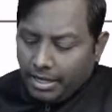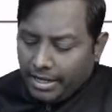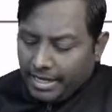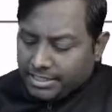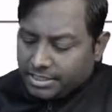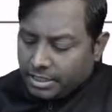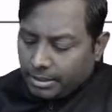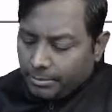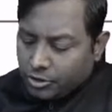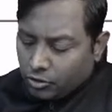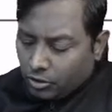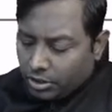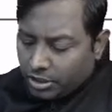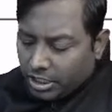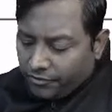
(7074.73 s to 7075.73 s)

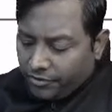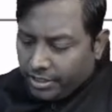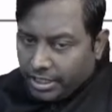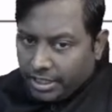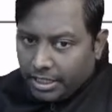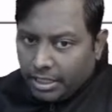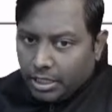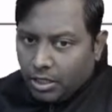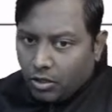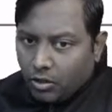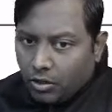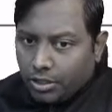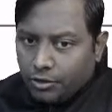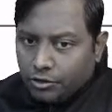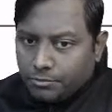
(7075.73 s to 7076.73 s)
Estemizole, terfenadine, and
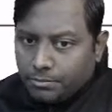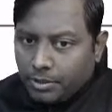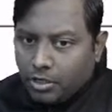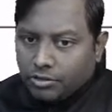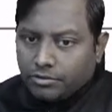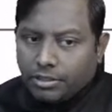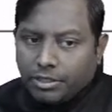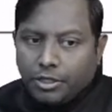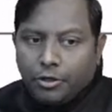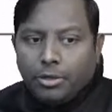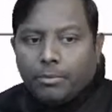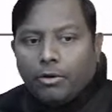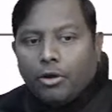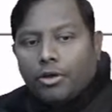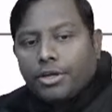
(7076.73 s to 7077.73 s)
not used because of the
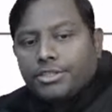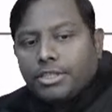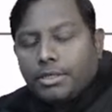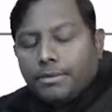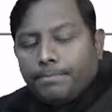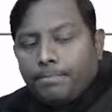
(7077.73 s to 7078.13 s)
QT prolongation.